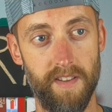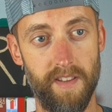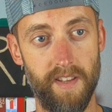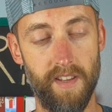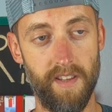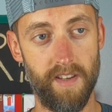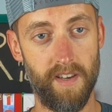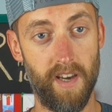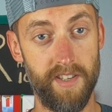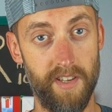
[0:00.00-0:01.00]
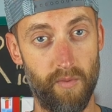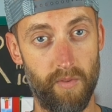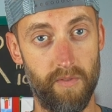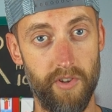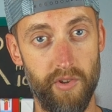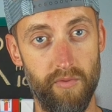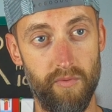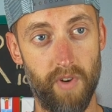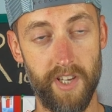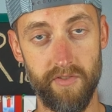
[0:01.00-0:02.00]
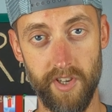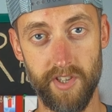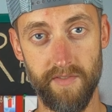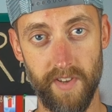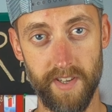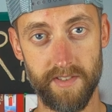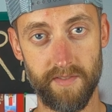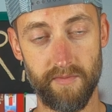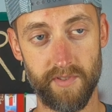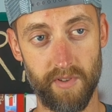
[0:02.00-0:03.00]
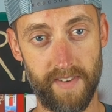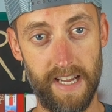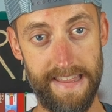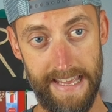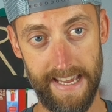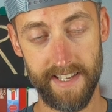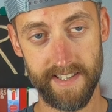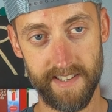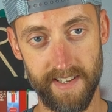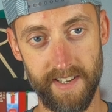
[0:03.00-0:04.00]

the I did order a new hydration vest, so I've got that. I